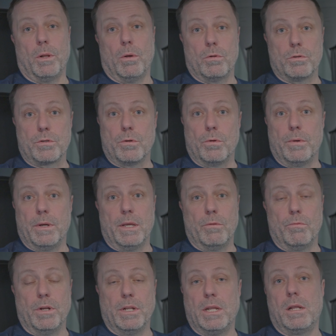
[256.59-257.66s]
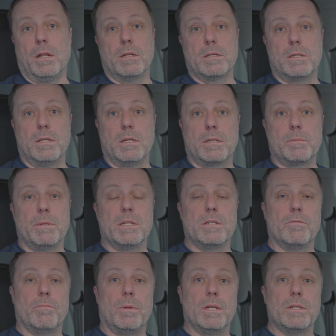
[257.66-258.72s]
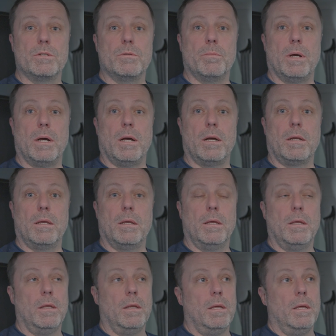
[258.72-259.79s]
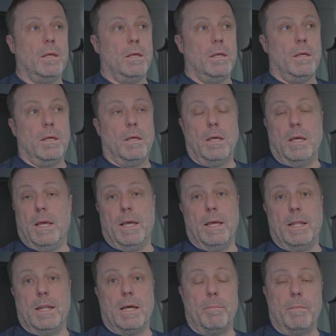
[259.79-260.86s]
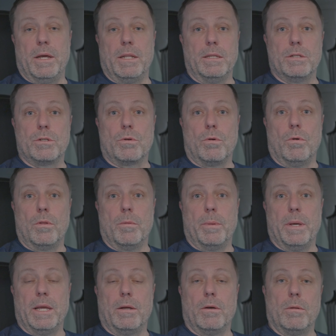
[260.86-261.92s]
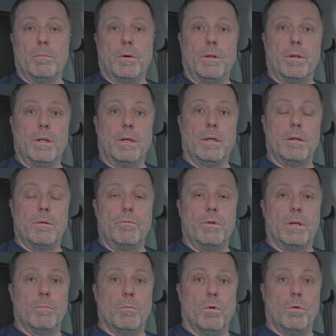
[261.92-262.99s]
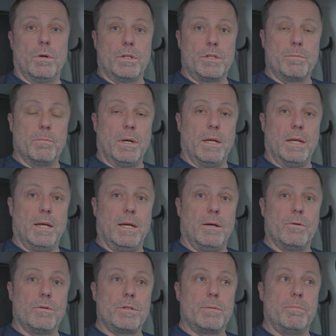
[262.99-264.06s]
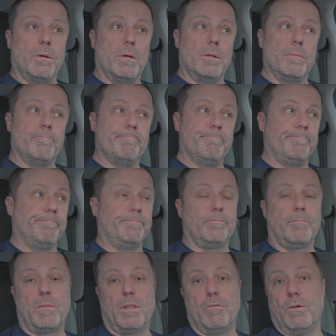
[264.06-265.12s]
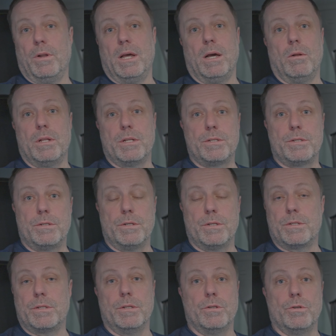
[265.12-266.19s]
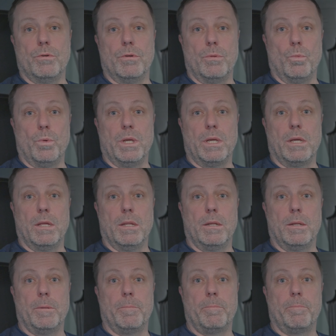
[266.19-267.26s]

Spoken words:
also a ridiculously expensive place to park, and I might need to call the bank on Monday and remortgage my house, but for now let's just enjoy the weekend.